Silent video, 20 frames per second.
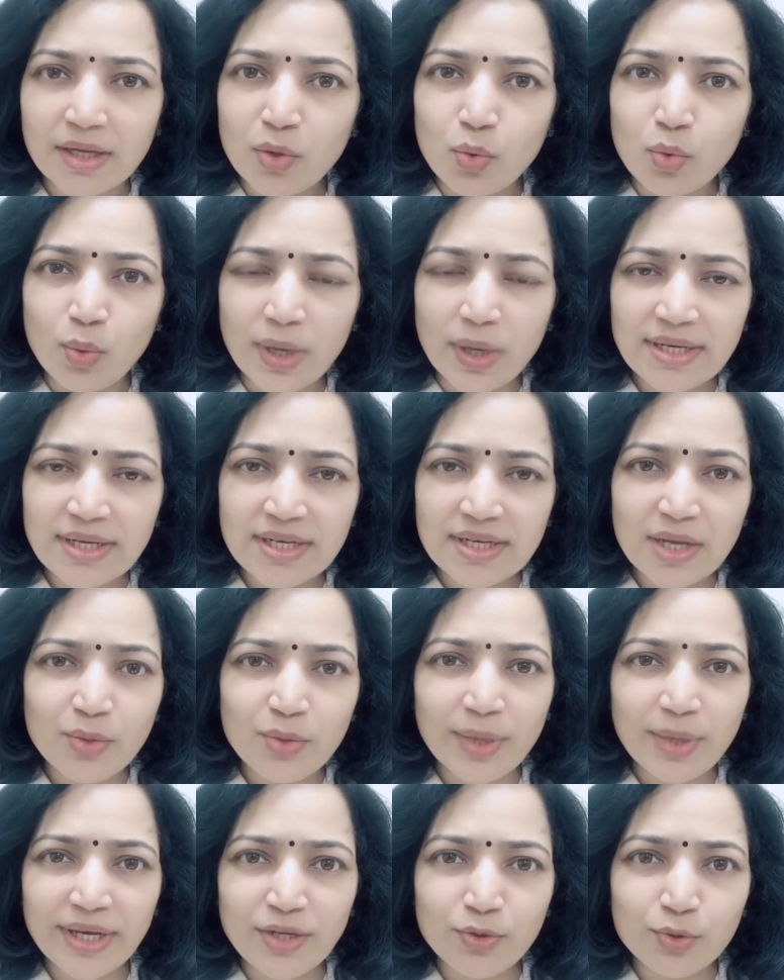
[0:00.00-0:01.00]
One day
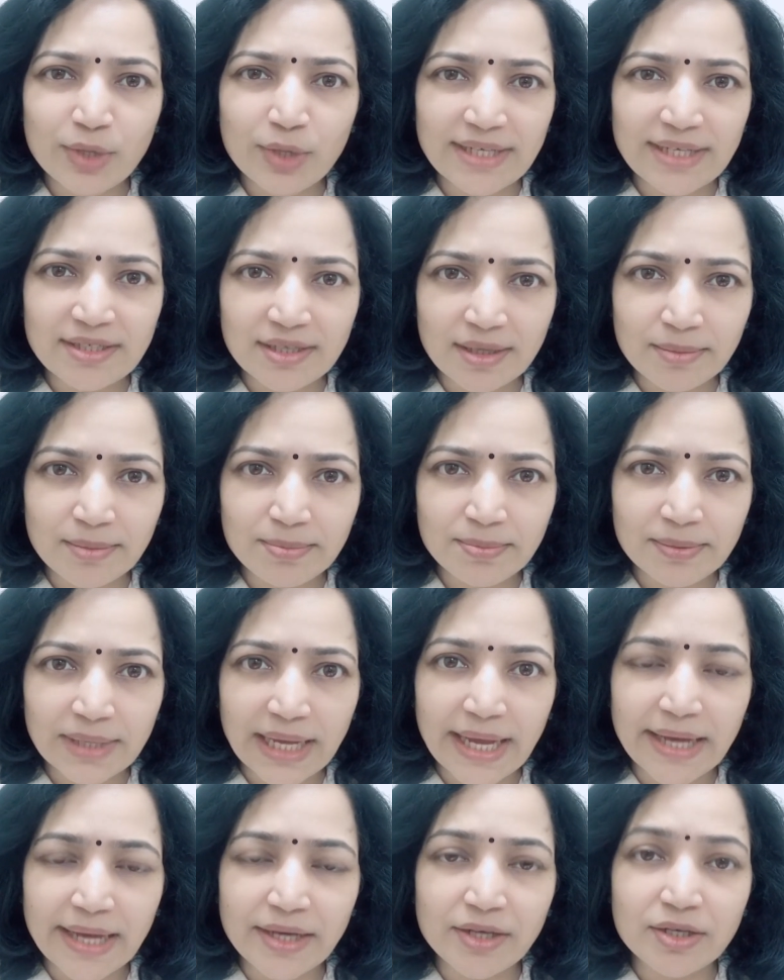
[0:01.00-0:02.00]
when you get up
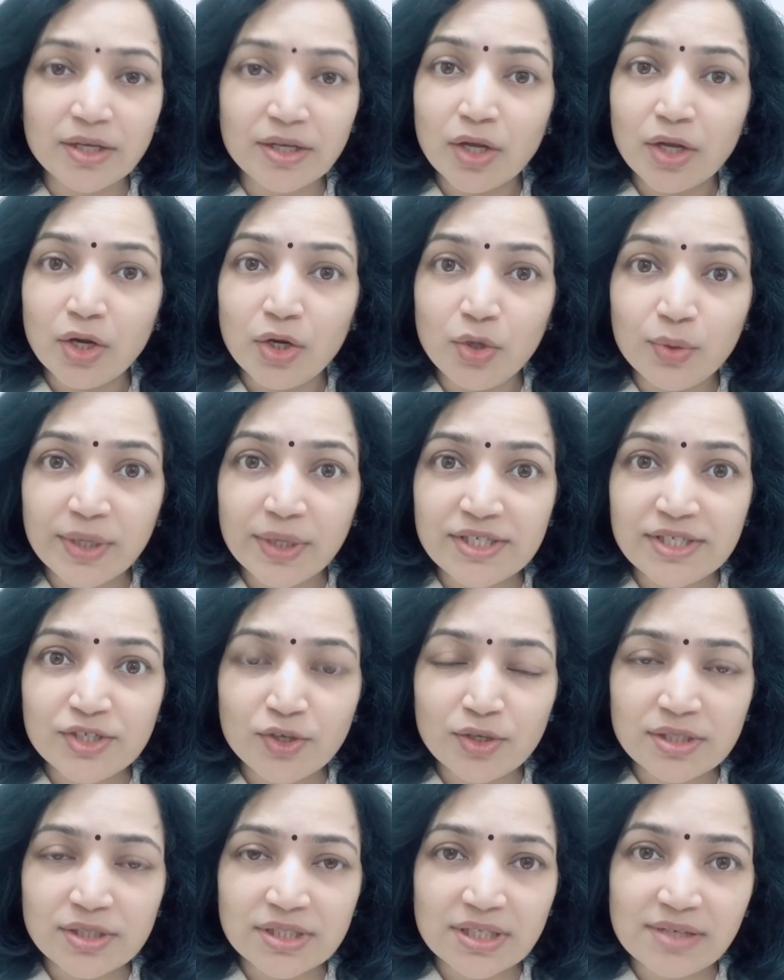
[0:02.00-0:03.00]
and look at
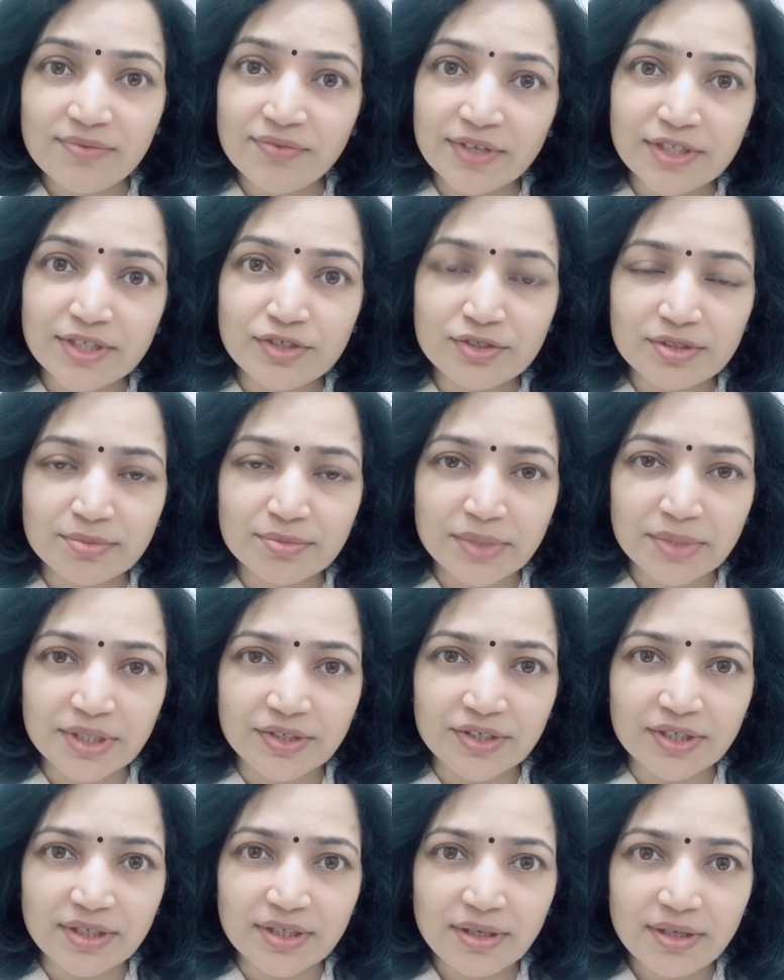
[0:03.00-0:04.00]
yourself into the
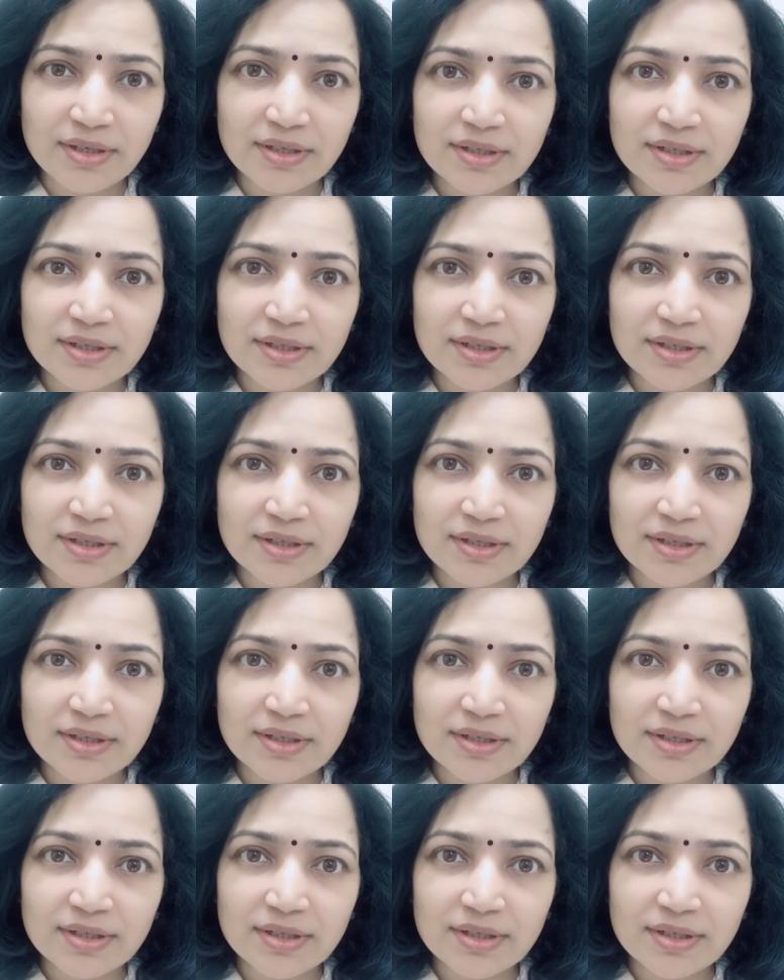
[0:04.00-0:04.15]
mirror,